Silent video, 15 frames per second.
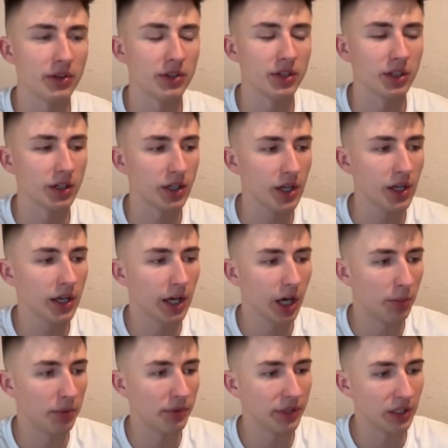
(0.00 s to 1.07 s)
the
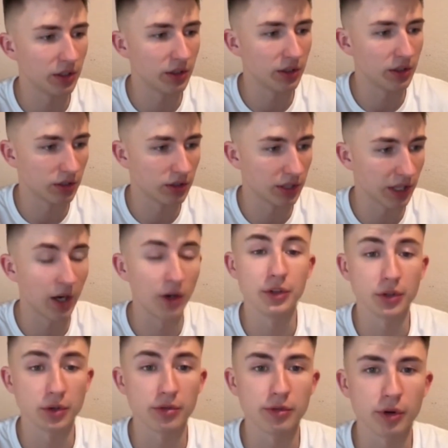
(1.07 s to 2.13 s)
helping the
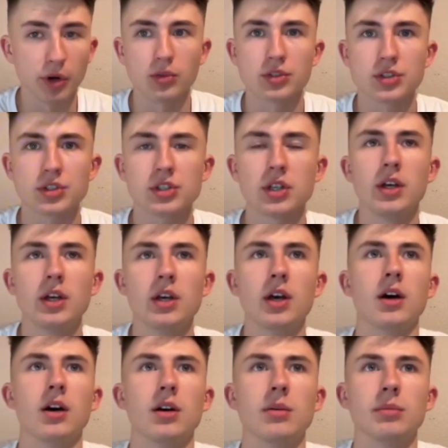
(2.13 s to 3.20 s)
elder folks
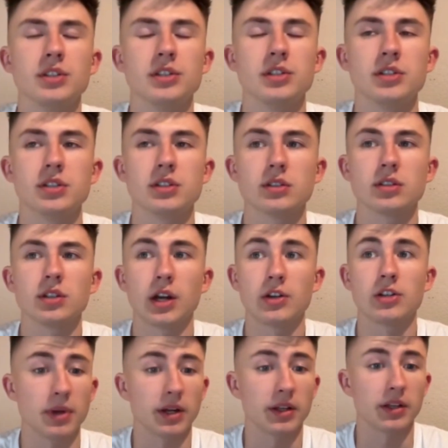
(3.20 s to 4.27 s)
is I
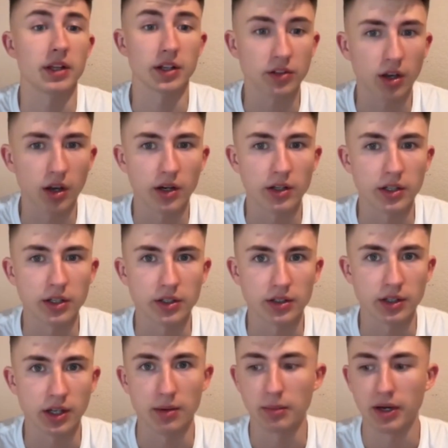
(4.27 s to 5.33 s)
respect that a ton, and
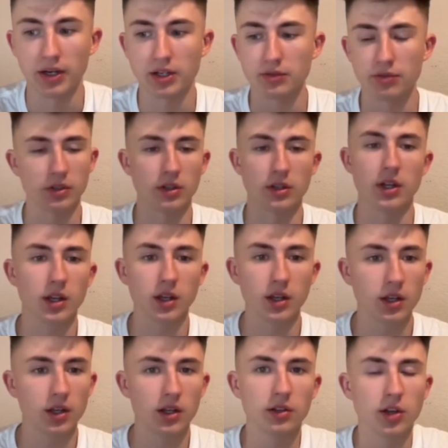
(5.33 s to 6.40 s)
I might even
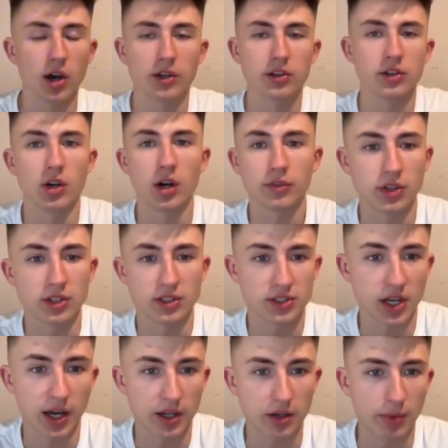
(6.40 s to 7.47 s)
talk to you off to the
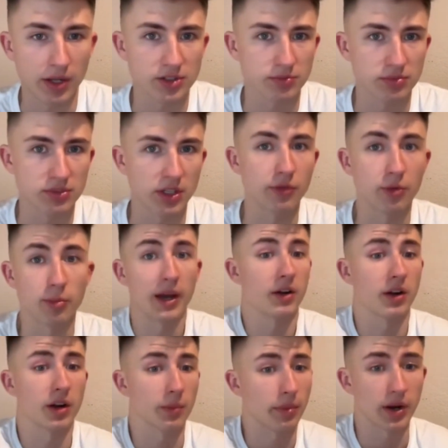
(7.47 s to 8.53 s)
side about some stuff for my
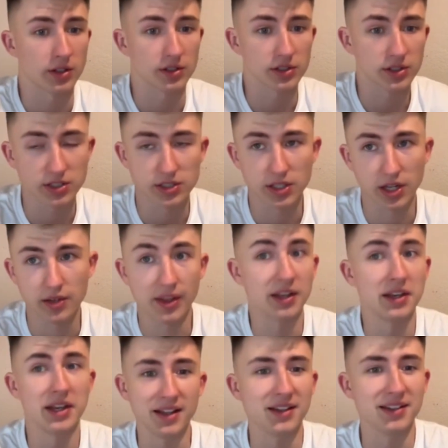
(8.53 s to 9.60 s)
grandparents because they
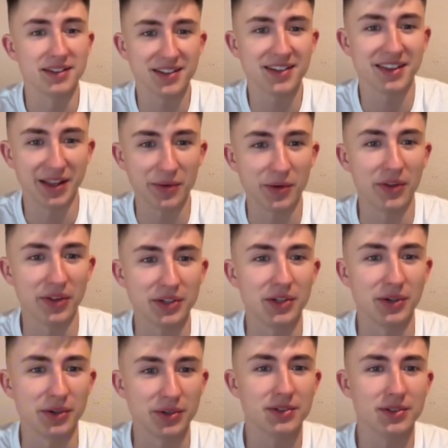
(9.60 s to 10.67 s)
need it. They really
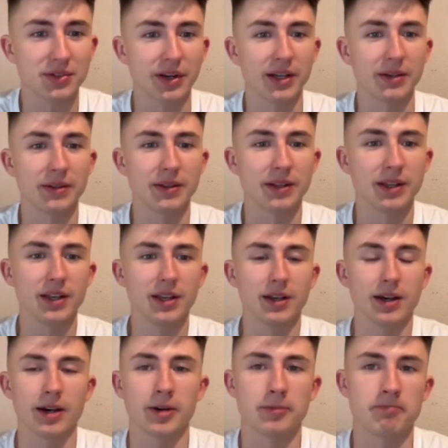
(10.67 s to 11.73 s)
do, right?
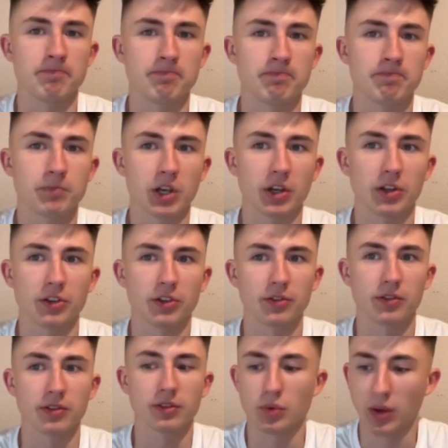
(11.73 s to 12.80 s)
Because
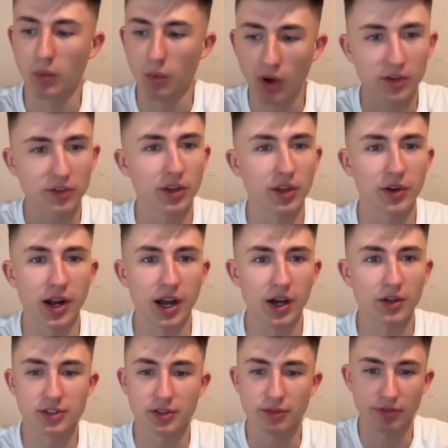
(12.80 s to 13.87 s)
when I walk into their
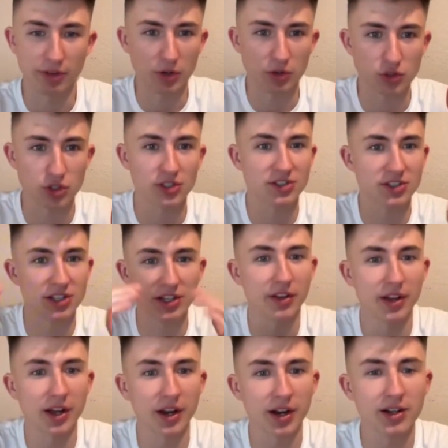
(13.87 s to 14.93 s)
house, if they're just sitting
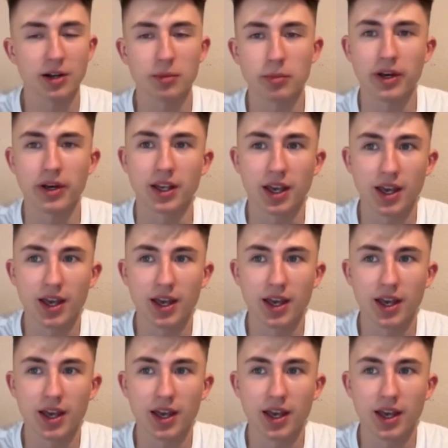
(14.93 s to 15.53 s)
there, I'm like,